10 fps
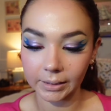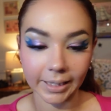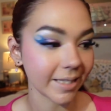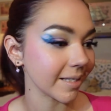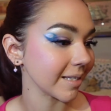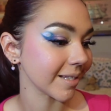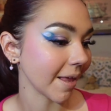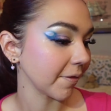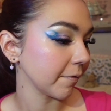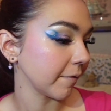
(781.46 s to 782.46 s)
Let's
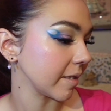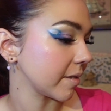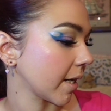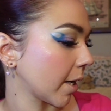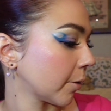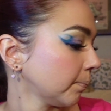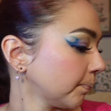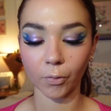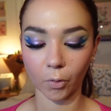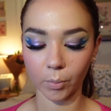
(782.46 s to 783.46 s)
set the face down
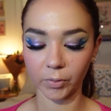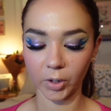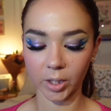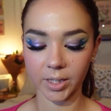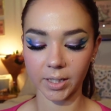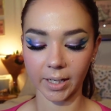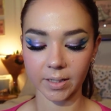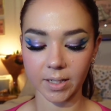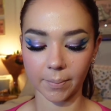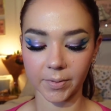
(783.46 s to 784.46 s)
before moving on to the
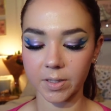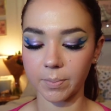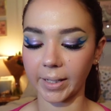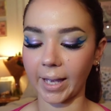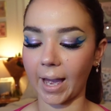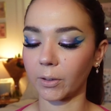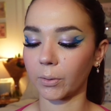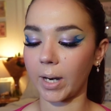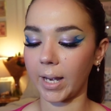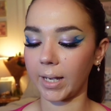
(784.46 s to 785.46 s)
next step. This is my
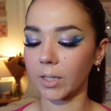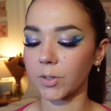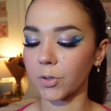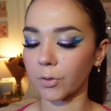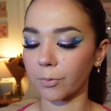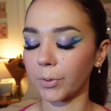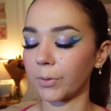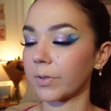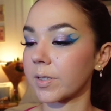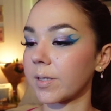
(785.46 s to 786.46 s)
Caloray Surf
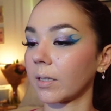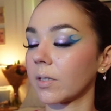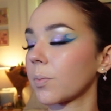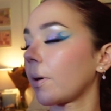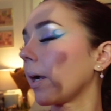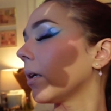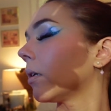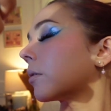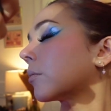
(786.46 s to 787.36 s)
Proof Setting Spray.